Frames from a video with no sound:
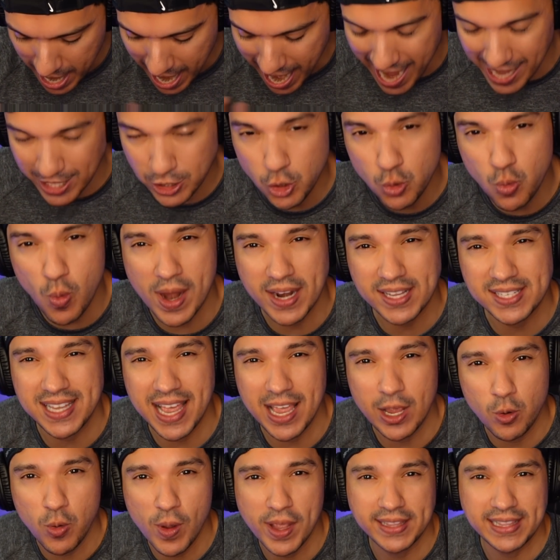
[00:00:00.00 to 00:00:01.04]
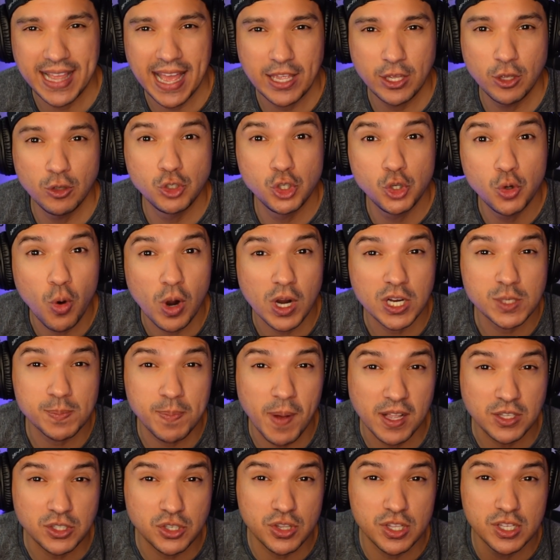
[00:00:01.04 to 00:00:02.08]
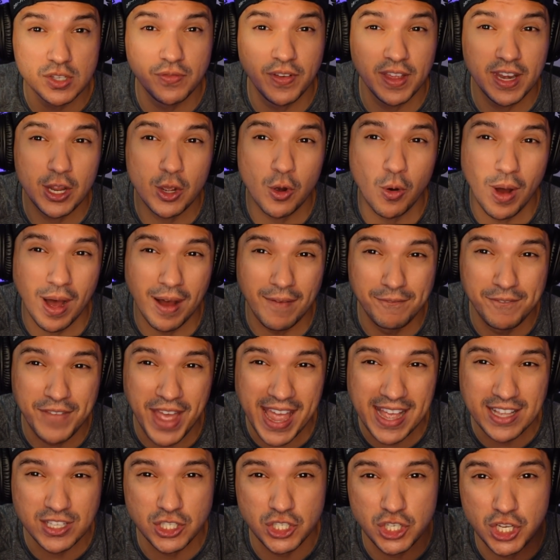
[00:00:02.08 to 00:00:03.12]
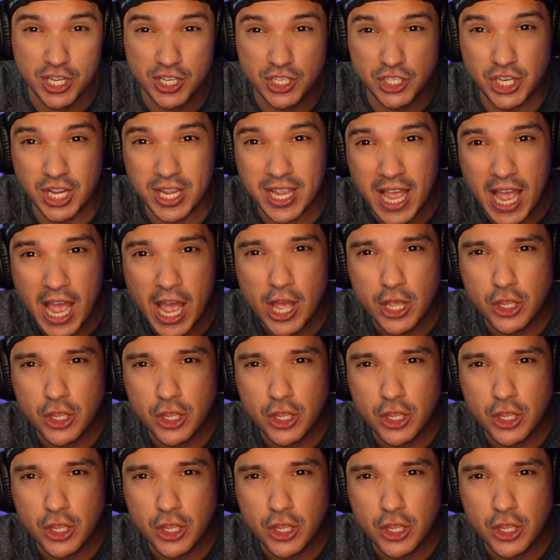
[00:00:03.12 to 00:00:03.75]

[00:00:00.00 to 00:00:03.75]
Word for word: I do want to say a quick thank you to our sponsor of this video, Advanced GG.